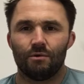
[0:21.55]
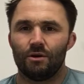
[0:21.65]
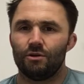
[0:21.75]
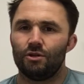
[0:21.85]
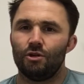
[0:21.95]
we
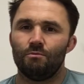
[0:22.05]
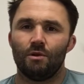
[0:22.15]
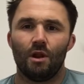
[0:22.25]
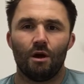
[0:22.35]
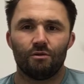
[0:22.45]

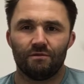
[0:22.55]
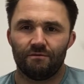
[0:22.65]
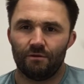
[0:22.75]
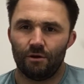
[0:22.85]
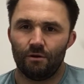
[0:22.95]
consume loads of
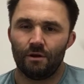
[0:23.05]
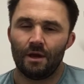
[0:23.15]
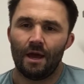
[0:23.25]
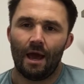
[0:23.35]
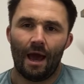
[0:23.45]
food,
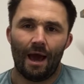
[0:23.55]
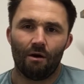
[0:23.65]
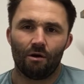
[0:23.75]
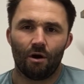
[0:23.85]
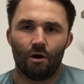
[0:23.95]

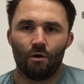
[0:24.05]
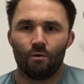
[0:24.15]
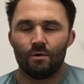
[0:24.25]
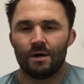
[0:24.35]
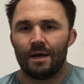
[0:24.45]
alcohol,